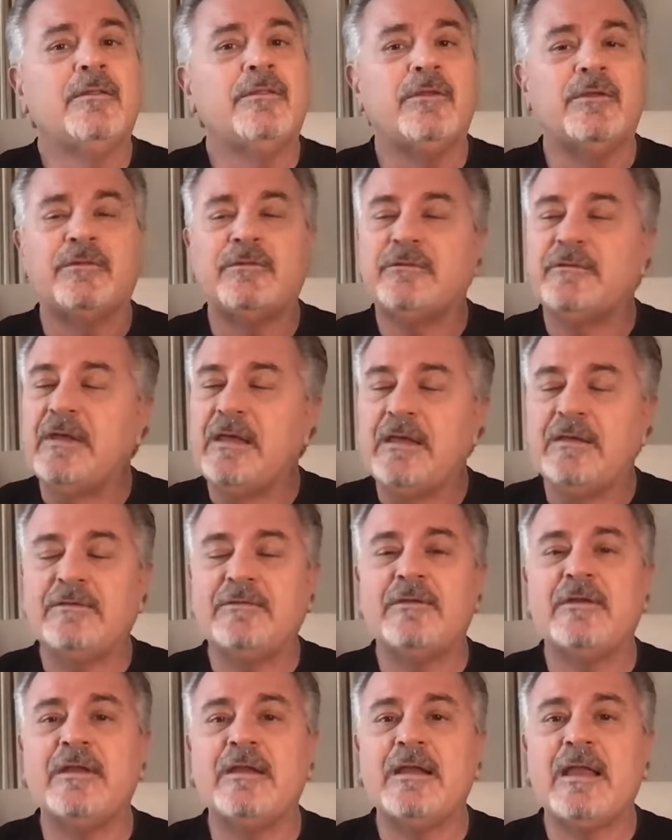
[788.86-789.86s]
This
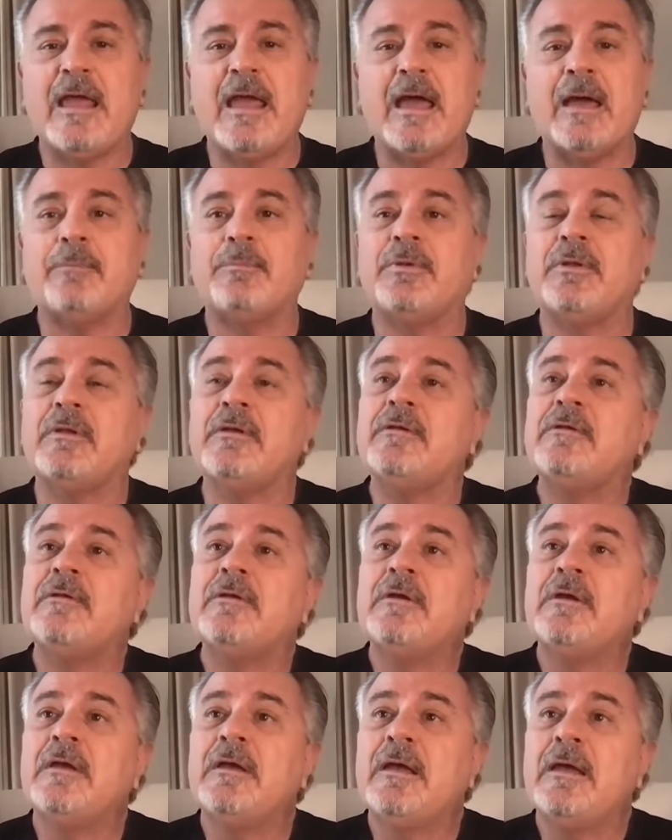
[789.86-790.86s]
incident happened,
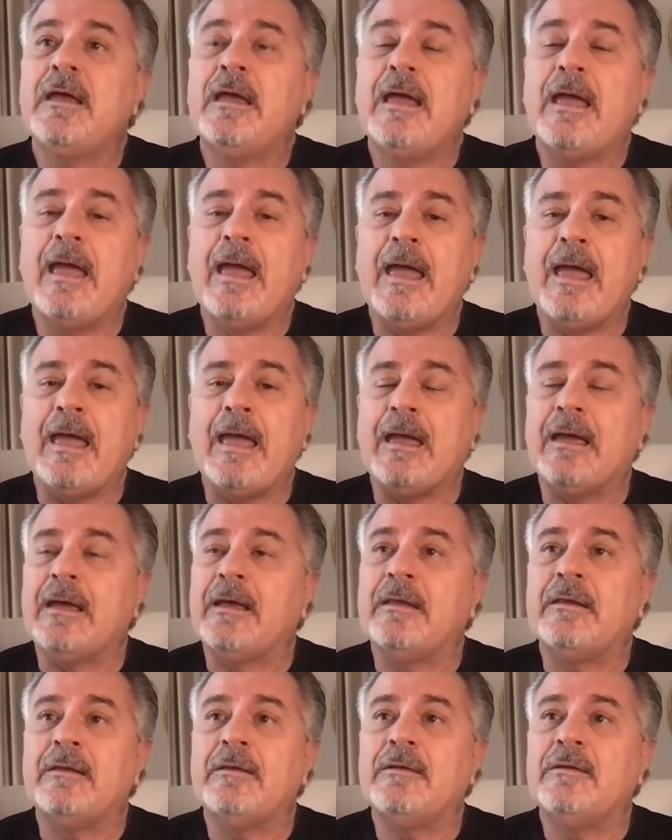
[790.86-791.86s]

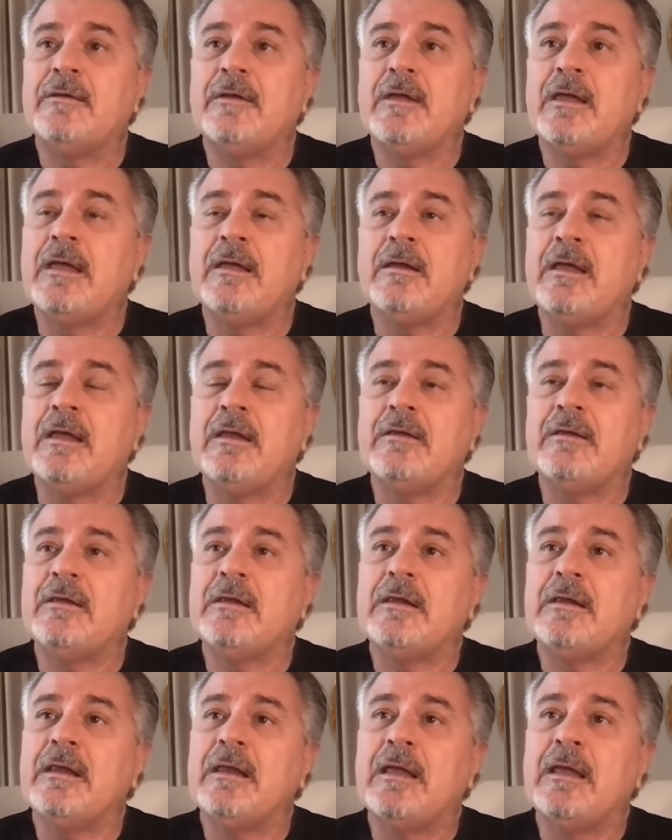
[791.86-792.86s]
and it, it,
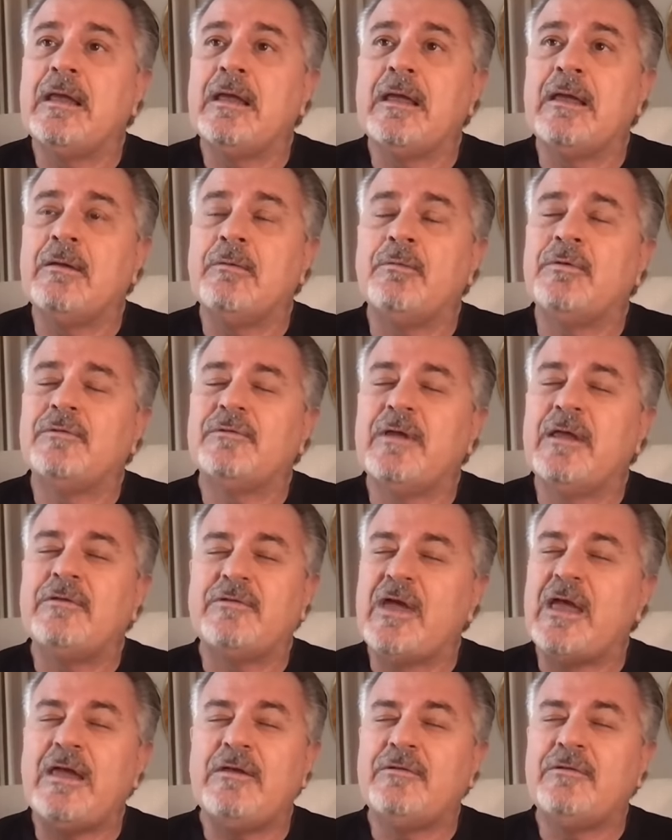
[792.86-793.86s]
it was, it
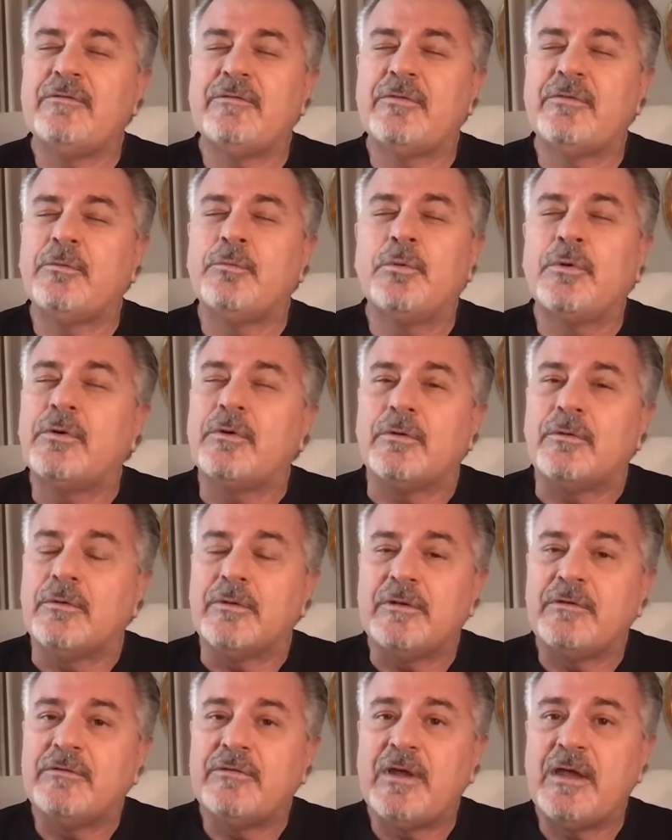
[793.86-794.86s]
changed the world.
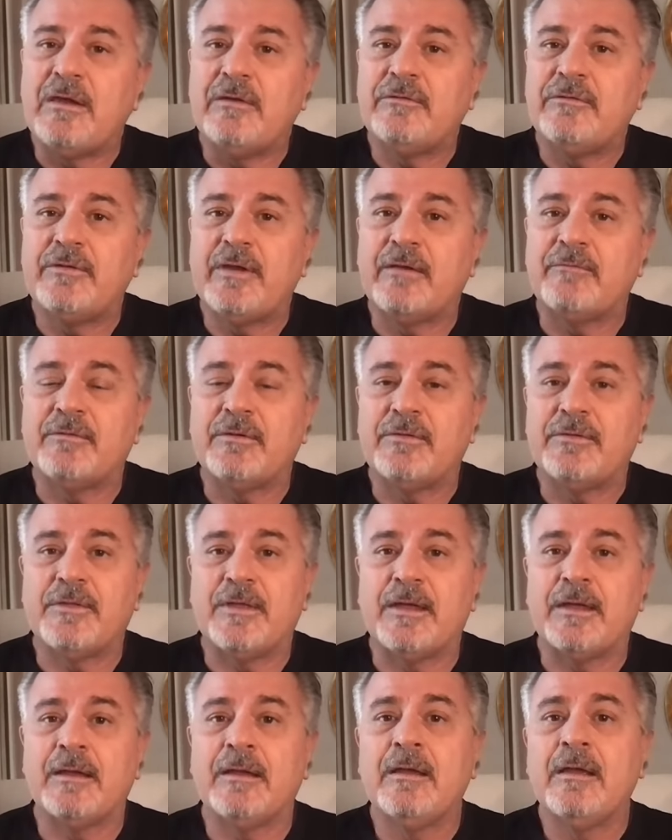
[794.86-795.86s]
It changed
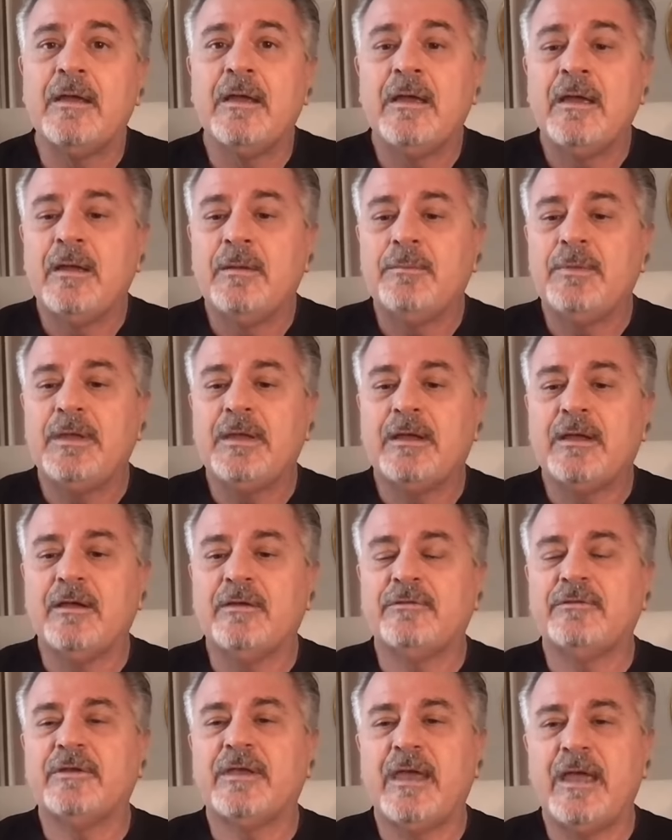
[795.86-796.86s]
everything,
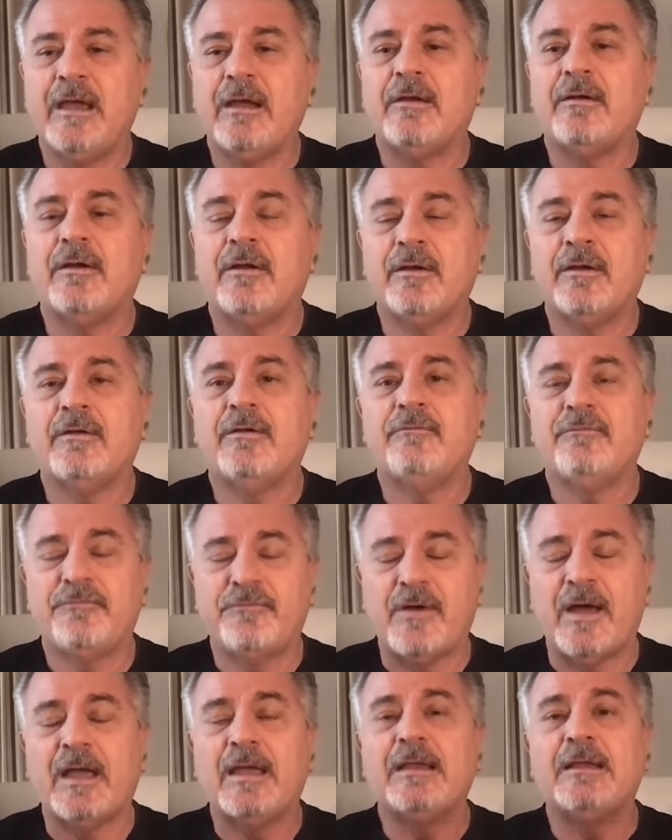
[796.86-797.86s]
because Kara
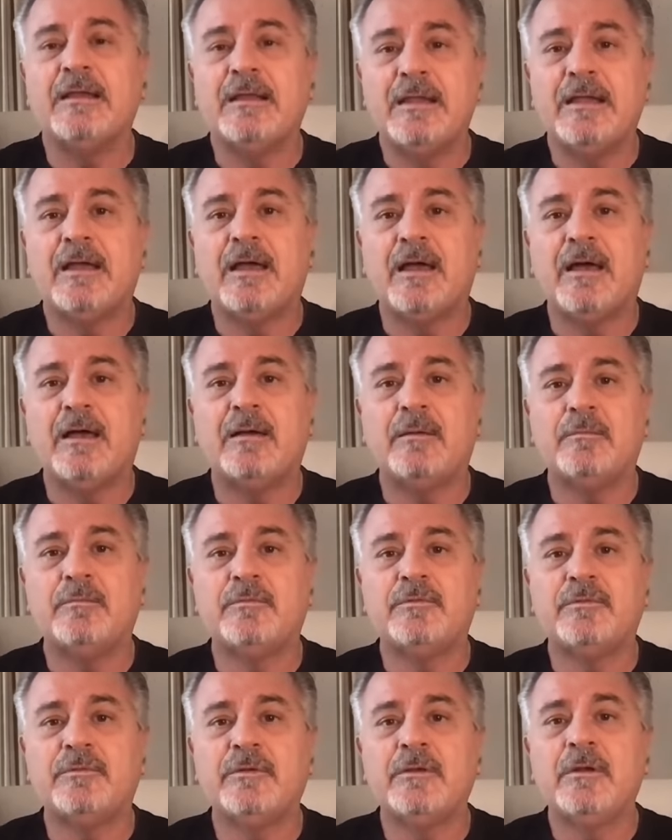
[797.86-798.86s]
finally
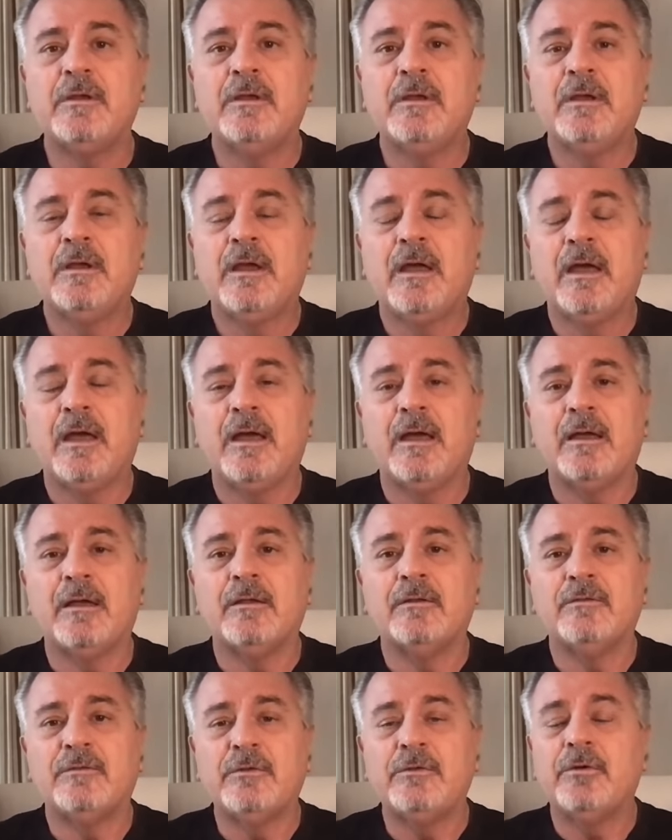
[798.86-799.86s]
comes
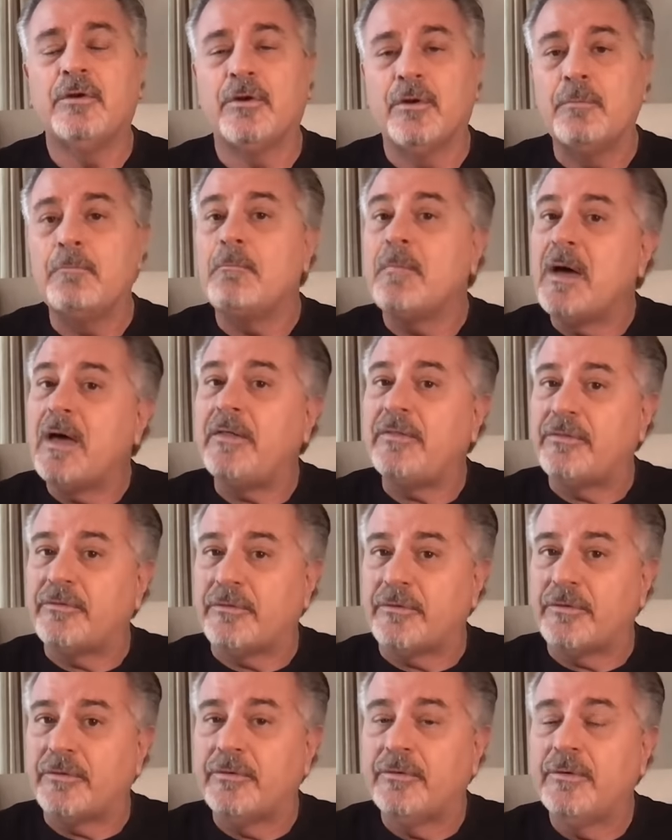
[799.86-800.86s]
uh, to her
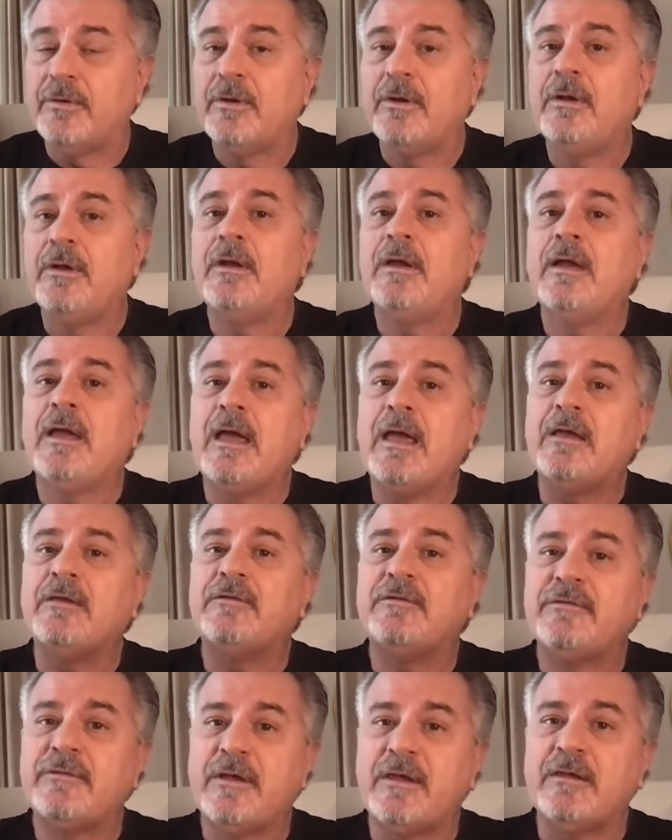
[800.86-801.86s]
mother and
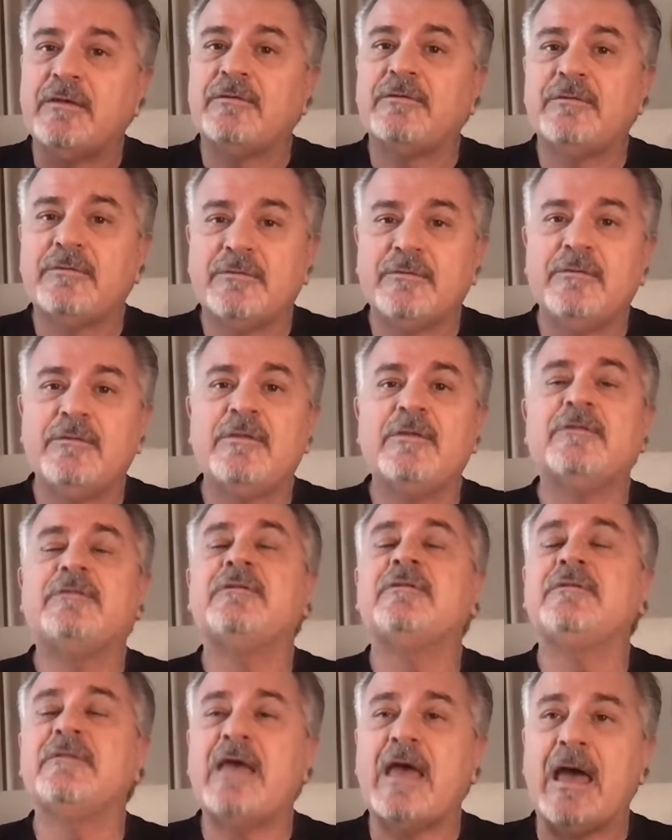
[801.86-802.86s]
says, this
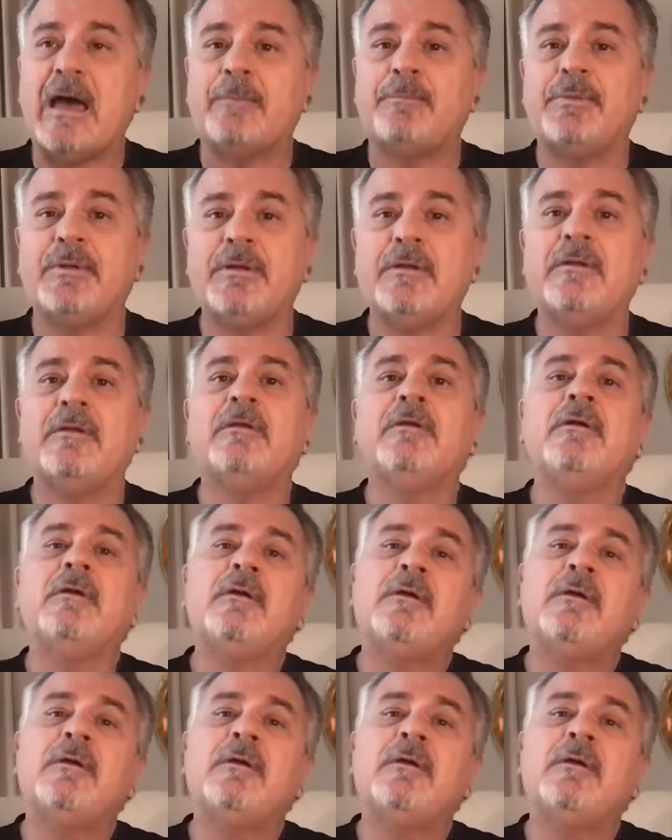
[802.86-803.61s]
has happened.